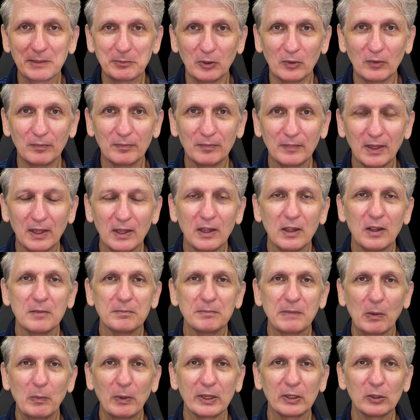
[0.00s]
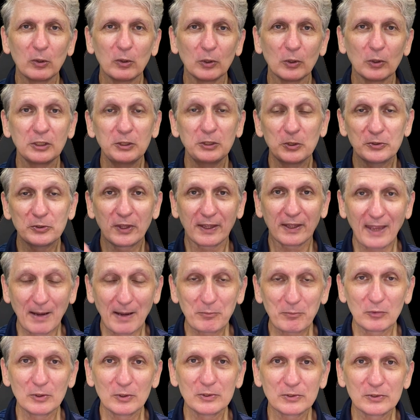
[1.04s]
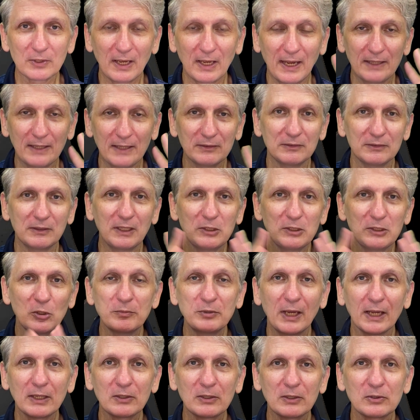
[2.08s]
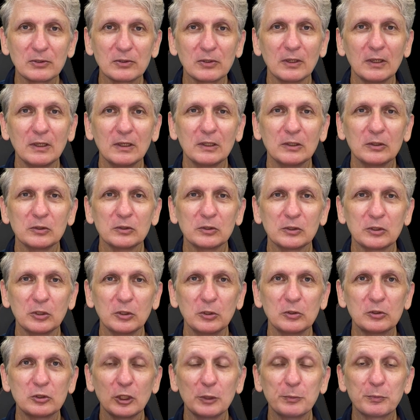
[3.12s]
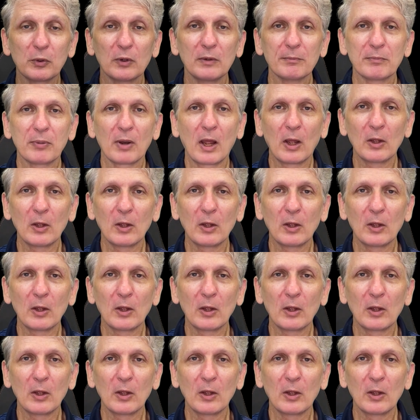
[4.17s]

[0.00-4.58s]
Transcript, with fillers: But we could also use the cameras and digital objects to superimpose